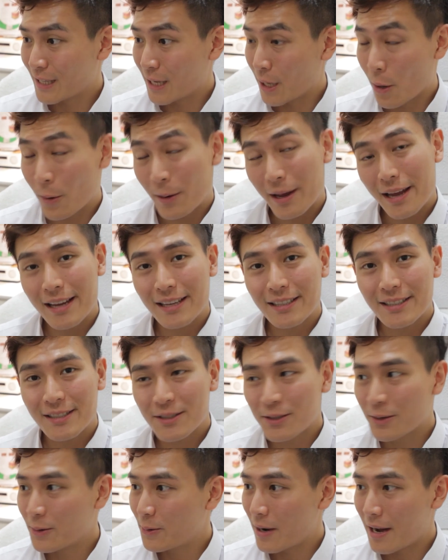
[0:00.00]

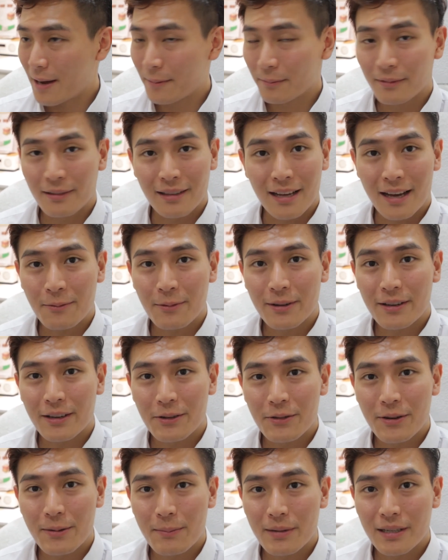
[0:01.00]
Okay, so I'm done
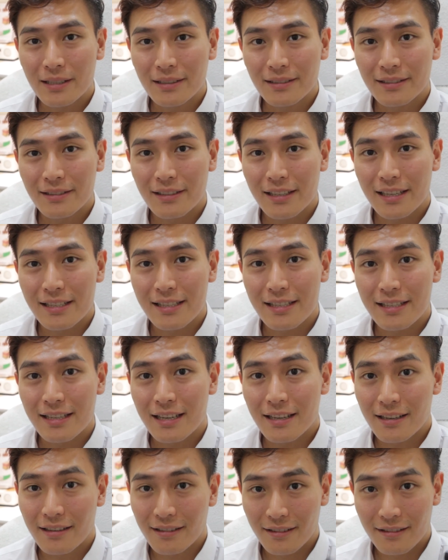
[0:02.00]
with the treatment. You can
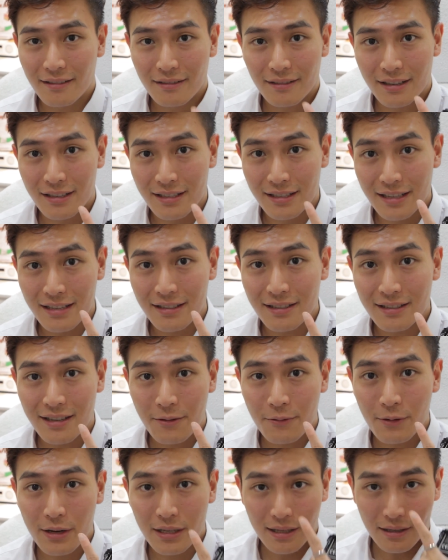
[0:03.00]
see it's
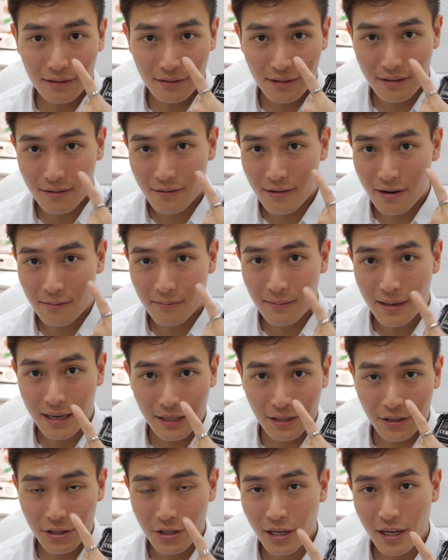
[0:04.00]
instant results around
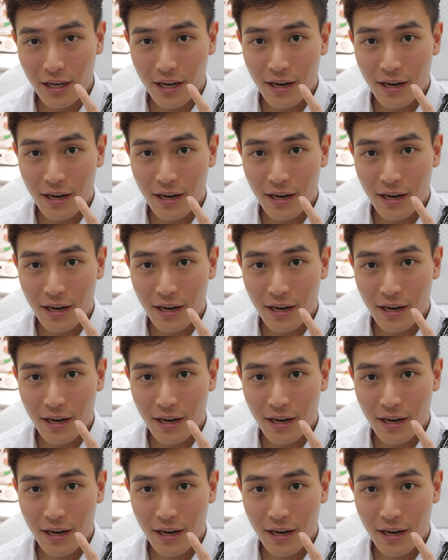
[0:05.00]
my cheek